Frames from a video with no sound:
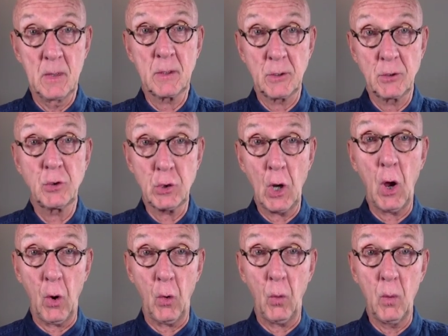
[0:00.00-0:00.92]

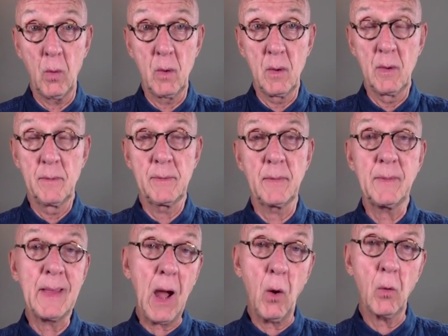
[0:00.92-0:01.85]
show that
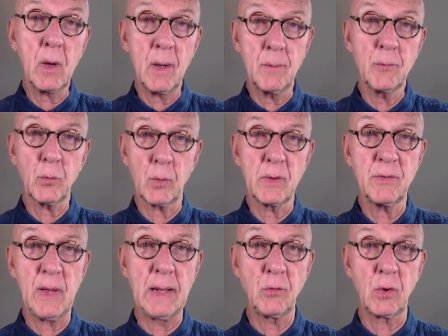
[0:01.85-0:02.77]
the outcomes were
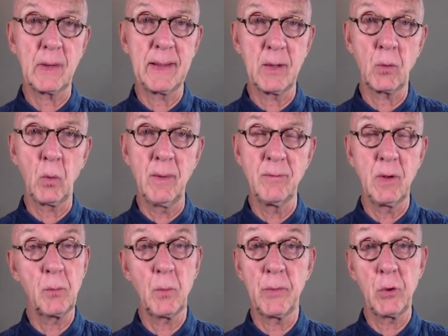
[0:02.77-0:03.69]
essentially
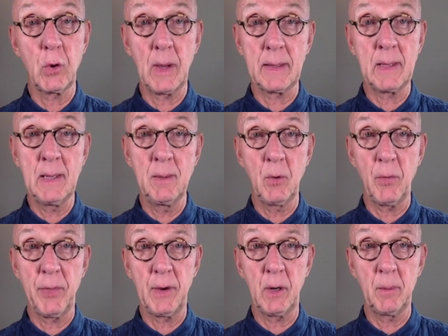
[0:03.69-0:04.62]
equivalent whether you got
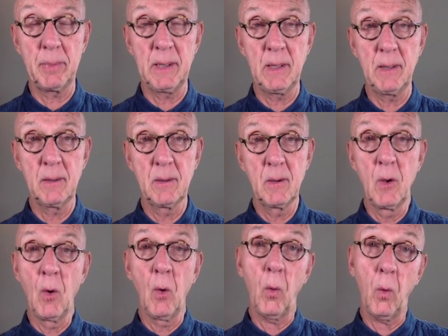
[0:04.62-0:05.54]
chemotherapy
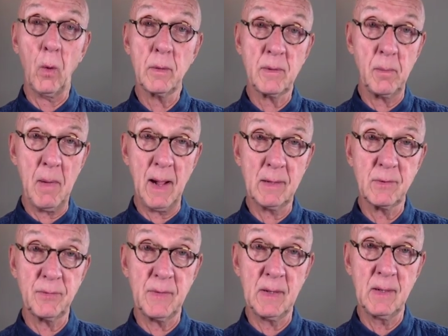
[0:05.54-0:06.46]
or
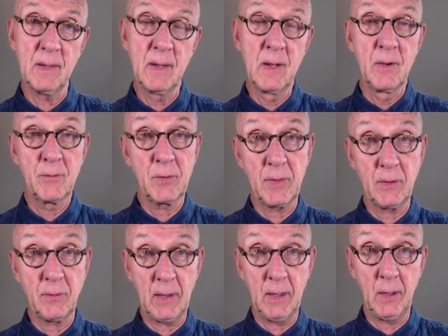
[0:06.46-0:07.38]
tamoxifen for
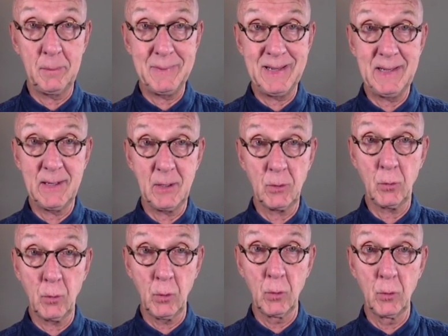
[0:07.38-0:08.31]
this intermediate
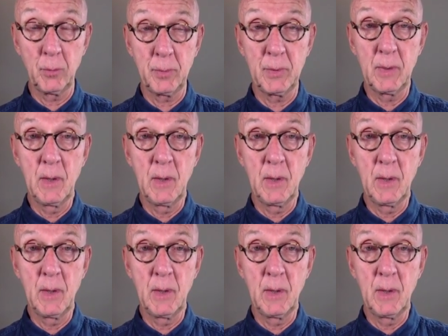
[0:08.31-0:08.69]
group,